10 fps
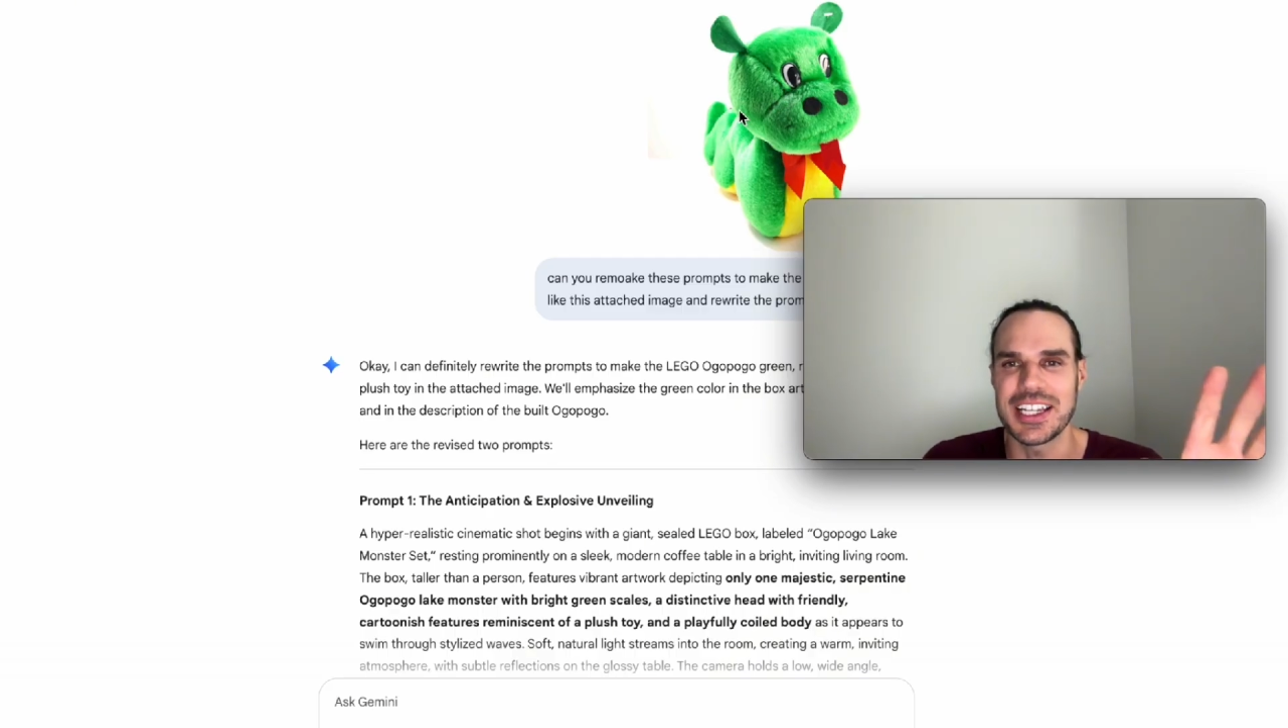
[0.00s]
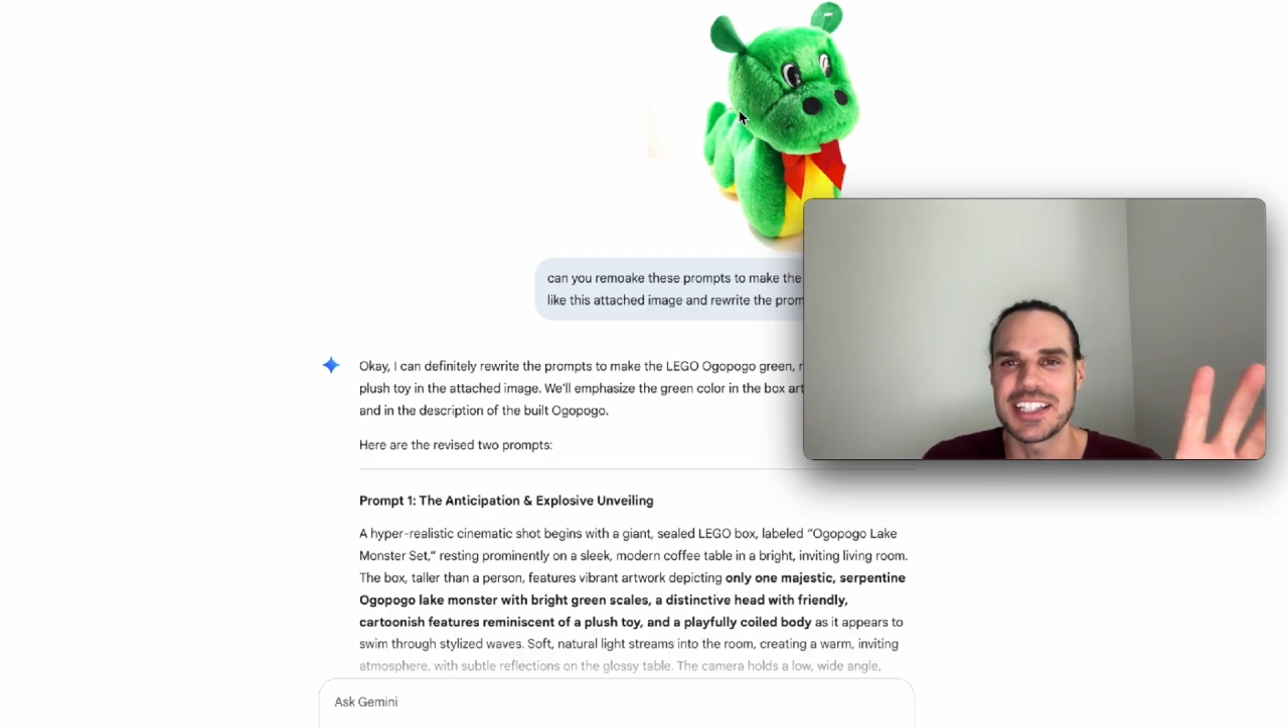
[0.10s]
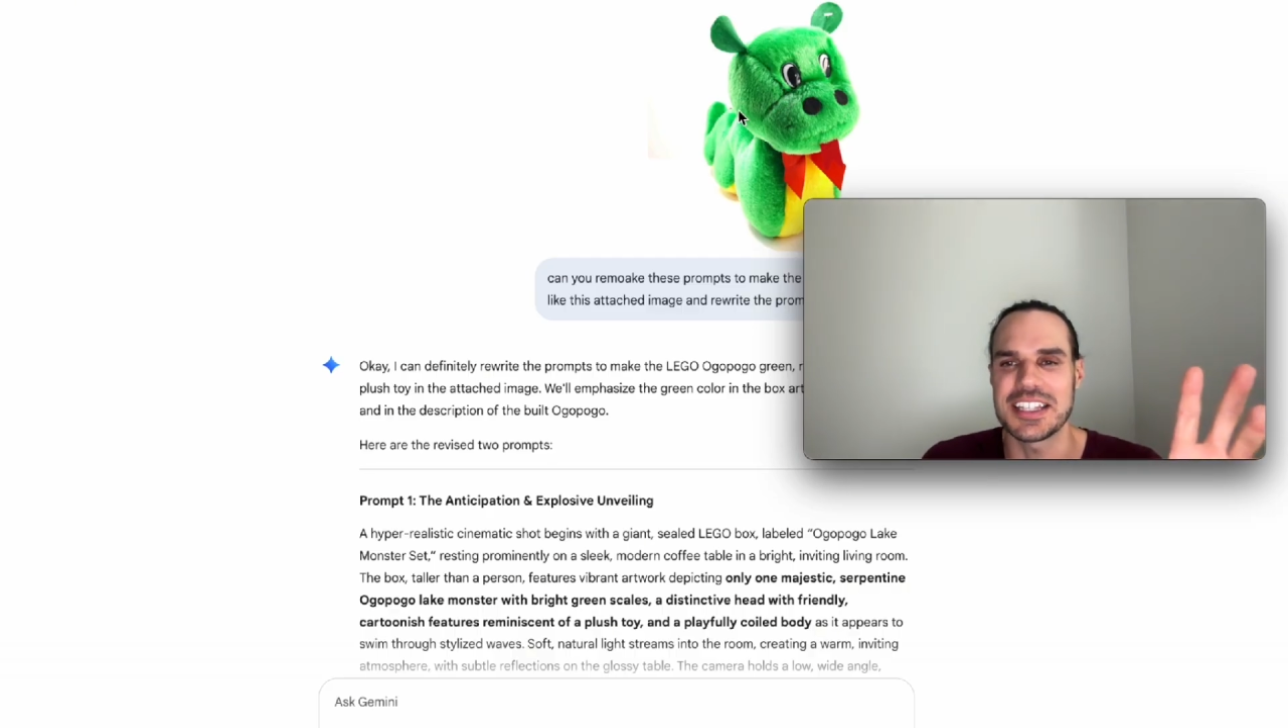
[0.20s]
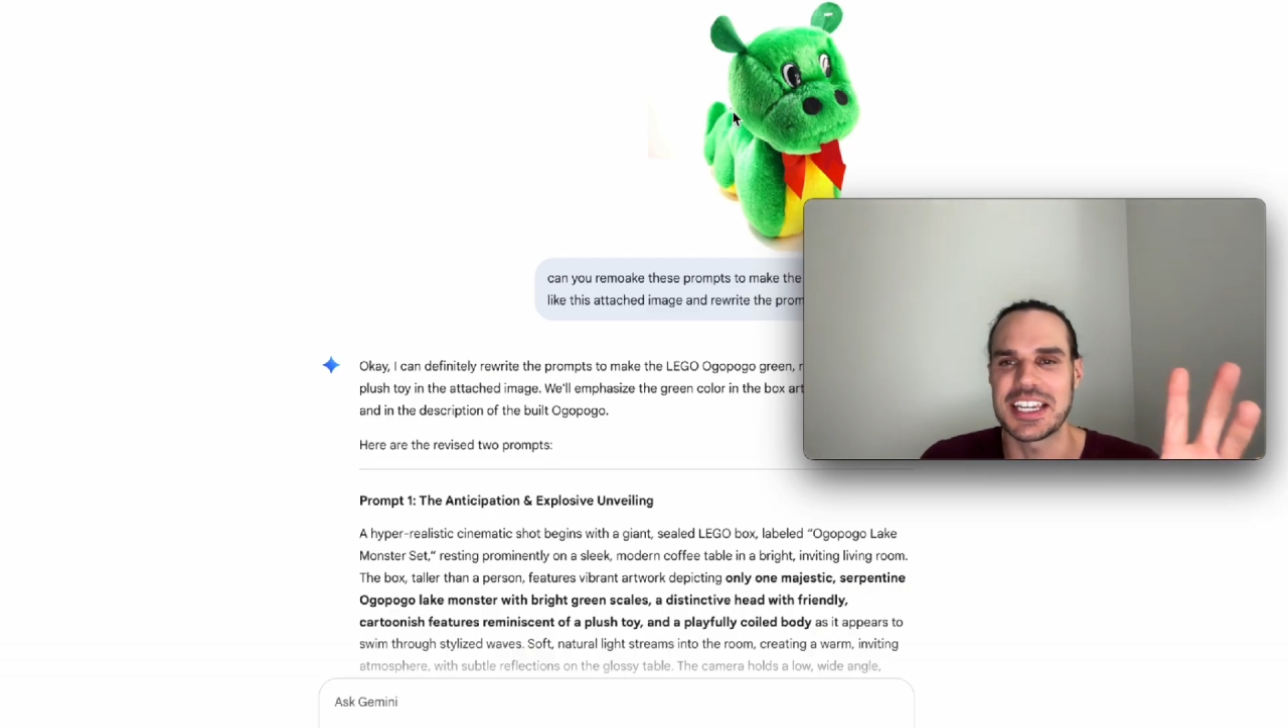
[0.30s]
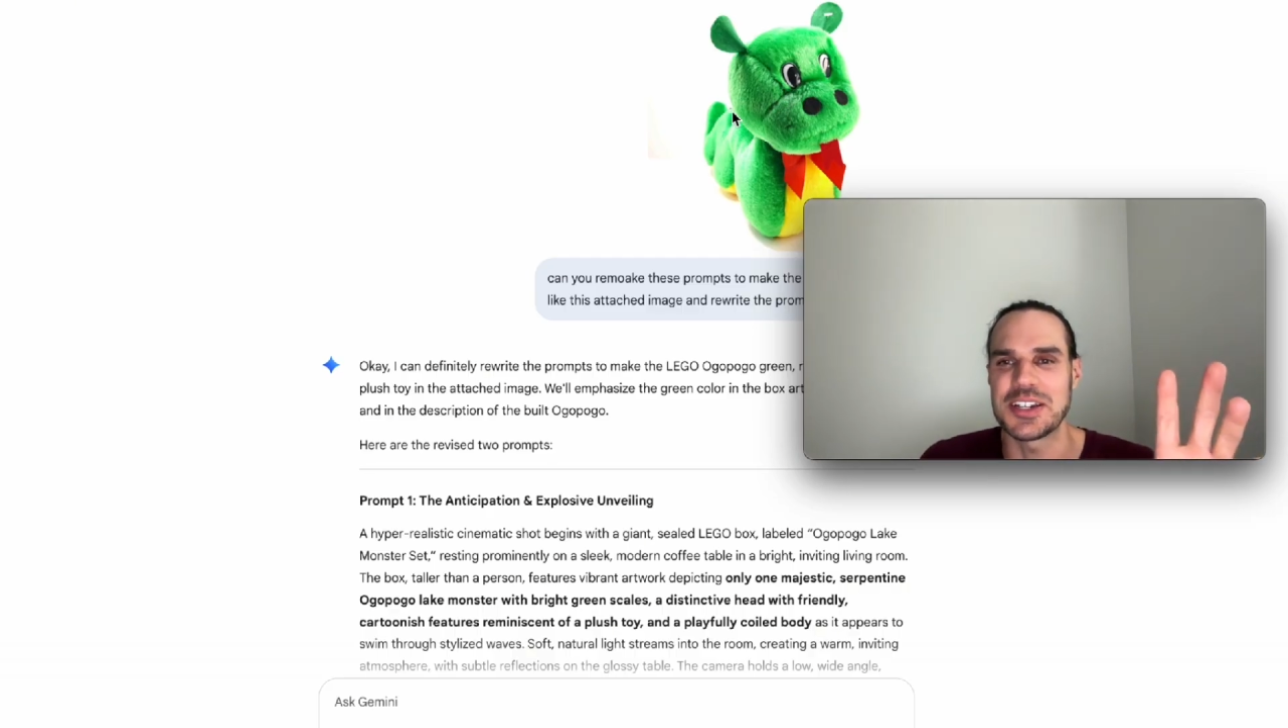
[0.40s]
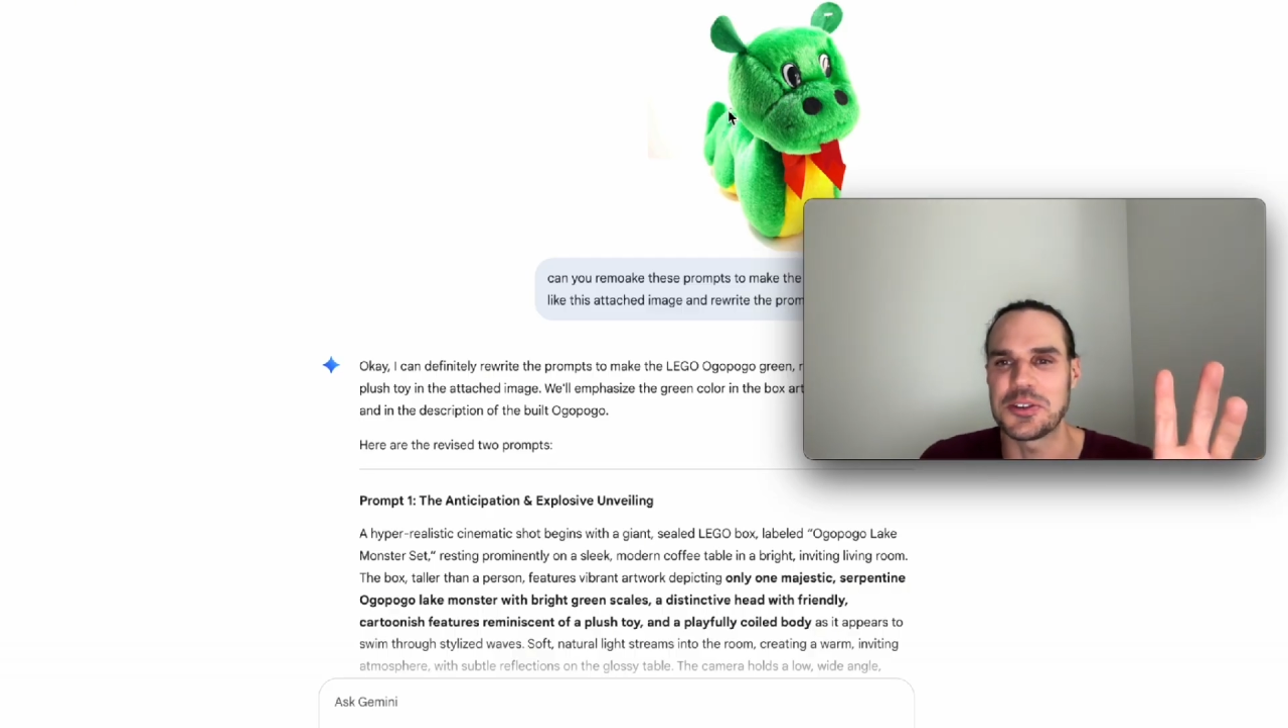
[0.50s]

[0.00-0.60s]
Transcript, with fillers: It's like a